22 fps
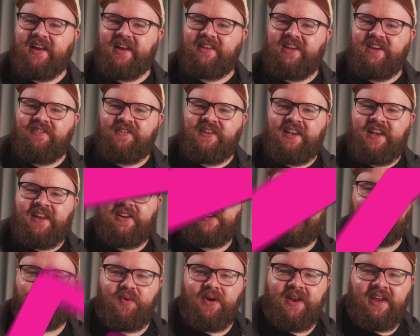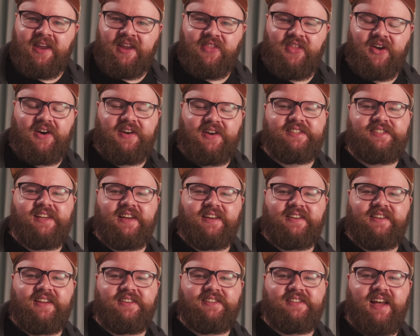back to UFD Deals, bringing you the hottest
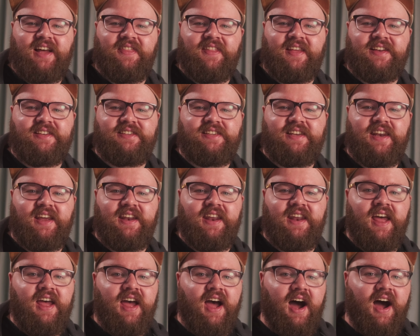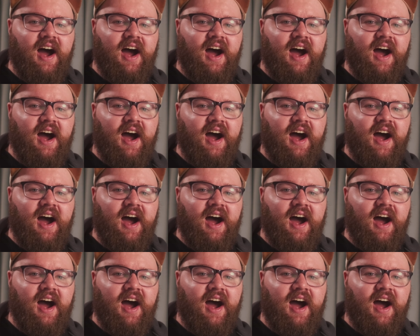tech deals on the internet.